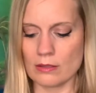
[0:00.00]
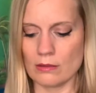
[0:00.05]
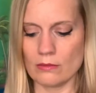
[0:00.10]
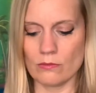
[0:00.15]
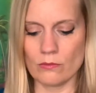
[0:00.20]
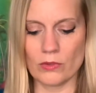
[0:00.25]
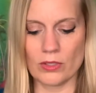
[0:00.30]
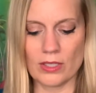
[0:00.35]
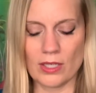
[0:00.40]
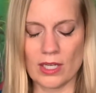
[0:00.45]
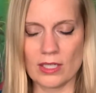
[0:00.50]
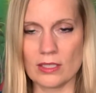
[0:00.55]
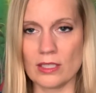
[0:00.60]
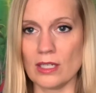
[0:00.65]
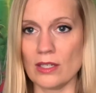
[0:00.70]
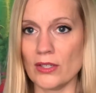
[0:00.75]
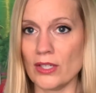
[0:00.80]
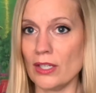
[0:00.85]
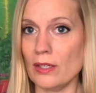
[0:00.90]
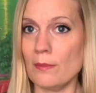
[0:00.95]
We're not
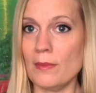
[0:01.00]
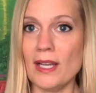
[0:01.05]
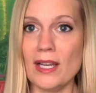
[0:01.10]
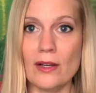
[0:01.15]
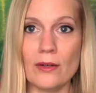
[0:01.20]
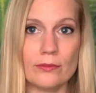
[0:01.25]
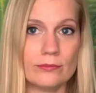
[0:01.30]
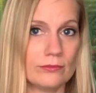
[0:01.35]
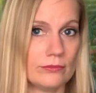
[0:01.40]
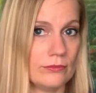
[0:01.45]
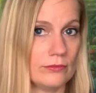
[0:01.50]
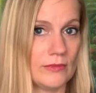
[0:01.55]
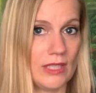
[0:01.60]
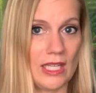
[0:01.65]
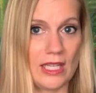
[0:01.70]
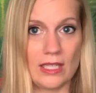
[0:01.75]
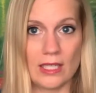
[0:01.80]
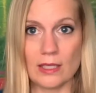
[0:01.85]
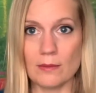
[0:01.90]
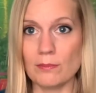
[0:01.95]
talking about
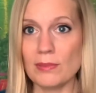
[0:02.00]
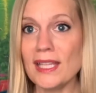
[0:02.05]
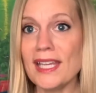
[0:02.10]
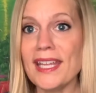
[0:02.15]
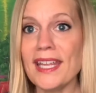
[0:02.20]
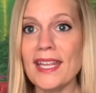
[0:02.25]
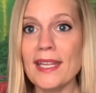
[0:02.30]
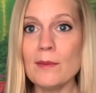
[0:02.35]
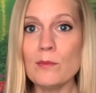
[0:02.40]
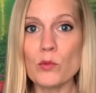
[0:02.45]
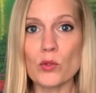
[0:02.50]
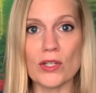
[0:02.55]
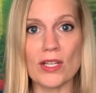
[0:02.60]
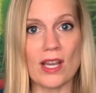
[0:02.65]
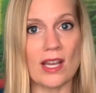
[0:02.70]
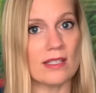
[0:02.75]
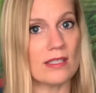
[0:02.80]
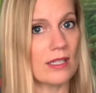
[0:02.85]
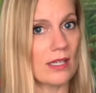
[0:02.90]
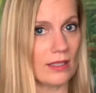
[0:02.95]
any blame. We're
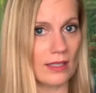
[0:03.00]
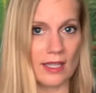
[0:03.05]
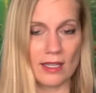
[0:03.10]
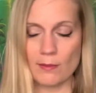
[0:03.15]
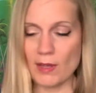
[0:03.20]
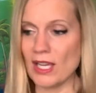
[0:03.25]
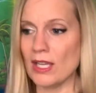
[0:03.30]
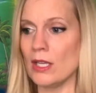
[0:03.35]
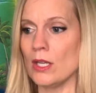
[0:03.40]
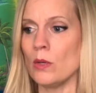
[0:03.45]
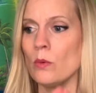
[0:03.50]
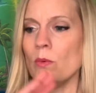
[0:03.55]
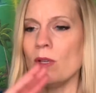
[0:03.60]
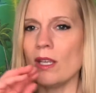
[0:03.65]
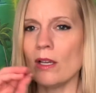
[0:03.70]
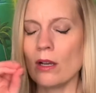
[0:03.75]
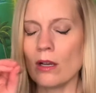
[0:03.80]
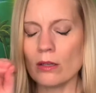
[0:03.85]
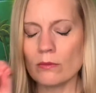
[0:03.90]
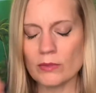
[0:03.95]
not talking about,
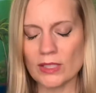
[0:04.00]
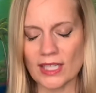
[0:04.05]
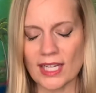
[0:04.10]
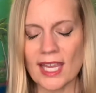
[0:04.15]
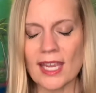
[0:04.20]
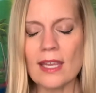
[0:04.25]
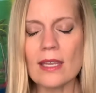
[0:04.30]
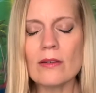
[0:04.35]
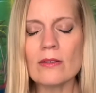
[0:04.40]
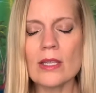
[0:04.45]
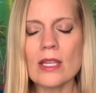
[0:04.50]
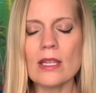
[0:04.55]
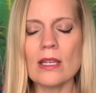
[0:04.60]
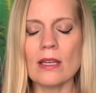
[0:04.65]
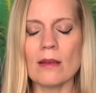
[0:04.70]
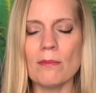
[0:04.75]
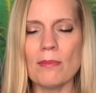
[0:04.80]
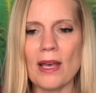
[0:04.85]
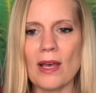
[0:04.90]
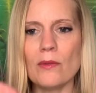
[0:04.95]
we're caring
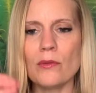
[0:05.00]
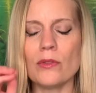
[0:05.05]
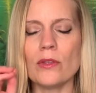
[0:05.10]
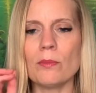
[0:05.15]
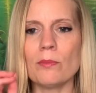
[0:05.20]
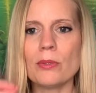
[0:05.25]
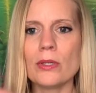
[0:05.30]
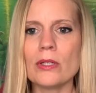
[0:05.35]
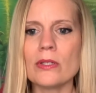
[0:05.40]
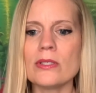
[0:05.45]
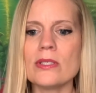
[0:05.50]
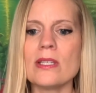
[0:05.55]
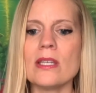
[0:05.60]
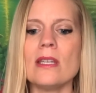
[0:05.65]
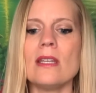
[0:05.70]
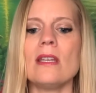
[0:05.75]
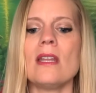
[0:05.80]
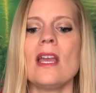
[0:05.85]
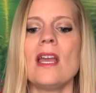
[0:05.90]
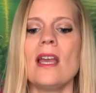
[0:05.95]
about the person
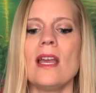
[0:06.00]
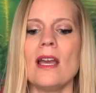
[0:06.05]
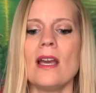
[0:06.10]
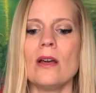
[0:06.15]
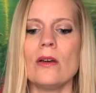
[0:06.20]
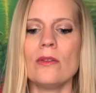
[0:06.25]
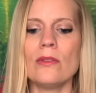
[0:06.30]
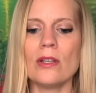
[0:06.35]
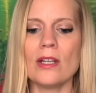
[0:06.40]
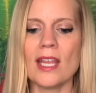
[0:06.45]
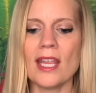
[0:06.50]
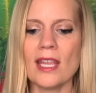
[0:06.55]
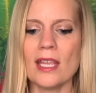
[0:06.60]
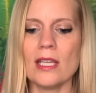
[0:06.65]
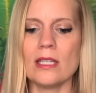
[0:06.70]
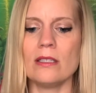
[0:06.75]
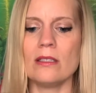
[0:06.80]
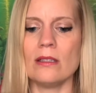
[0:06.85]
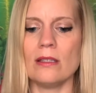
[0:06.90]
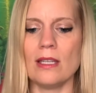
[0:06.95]
and how they're
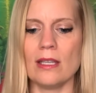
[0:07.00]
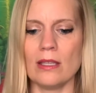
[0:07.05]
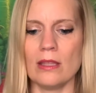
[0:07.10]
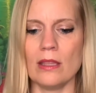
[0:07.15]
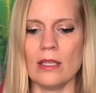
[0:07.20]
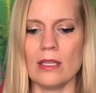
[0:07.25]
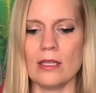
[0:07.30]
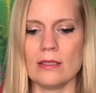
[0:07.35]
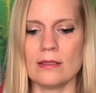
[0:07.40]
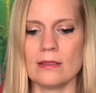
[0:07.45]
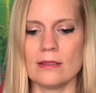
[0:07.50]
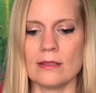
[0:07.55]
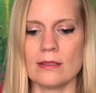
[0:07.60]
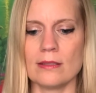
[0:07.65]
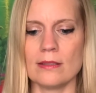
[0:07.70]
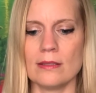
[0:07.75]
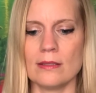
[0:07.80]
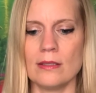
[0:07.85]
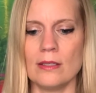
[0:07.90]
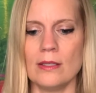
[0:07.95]
handling things.
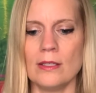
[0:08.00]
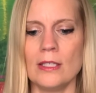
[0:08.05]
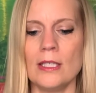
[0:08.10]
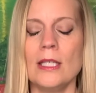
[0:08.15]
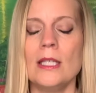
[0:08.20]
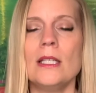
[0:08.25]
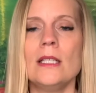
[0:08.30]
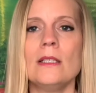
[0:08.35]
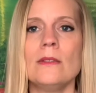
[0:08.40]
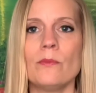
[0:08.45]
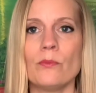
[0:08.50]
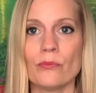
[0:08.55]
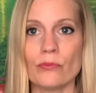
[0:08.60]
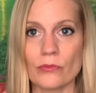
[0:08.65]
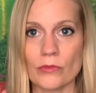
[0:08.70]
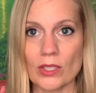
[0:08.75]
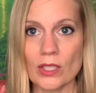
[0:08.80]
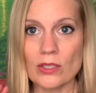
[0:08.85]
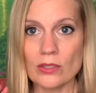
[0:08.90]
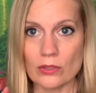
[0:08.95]

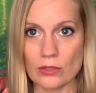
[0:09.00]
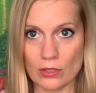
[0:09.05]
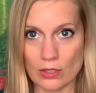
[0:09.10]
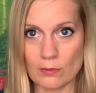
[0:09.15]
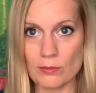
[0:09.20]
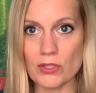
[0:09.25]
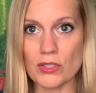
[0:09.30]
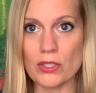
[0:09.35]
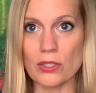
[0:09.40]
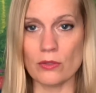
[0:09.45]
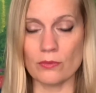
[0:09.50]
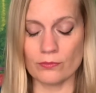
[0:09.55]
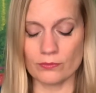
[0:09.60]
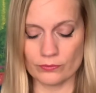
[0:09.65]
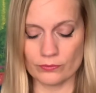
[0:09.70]
Number 2,